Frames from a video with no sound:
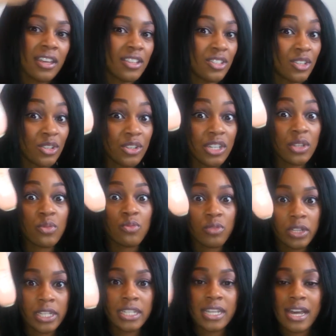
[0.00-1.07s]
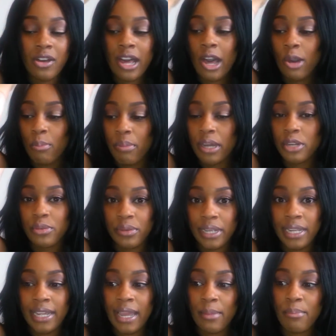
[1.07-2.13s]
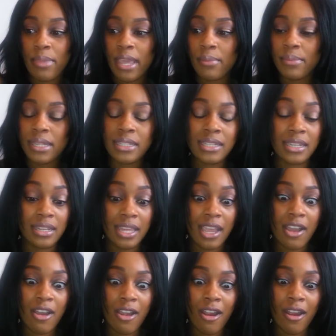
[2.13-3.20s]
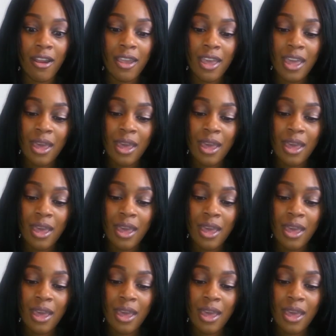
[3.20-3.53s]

So you can really tell how buttery and pigmented they are.